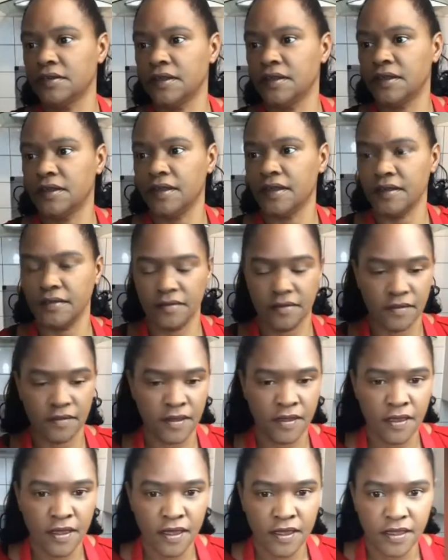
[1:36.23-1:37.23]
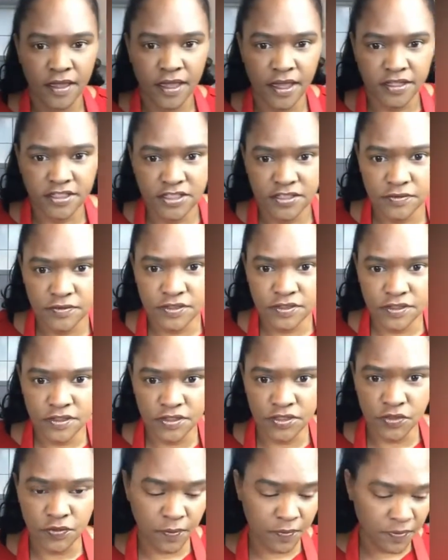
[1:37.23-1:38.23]
so you can
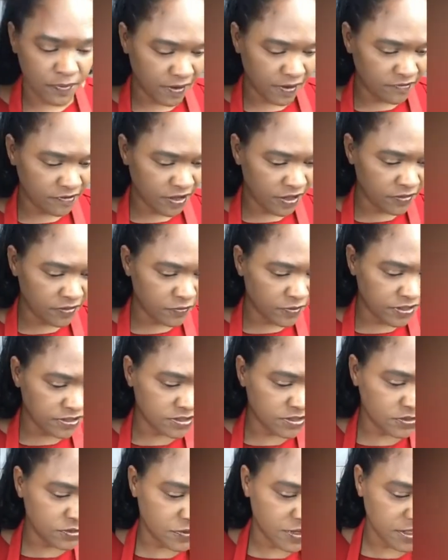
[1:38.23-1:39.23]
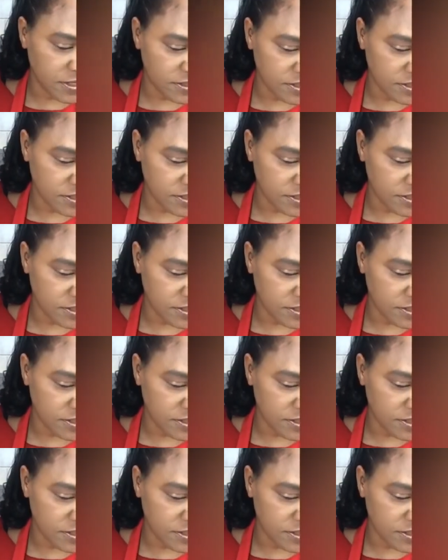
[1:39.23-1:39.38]
swap them out for other ones as well.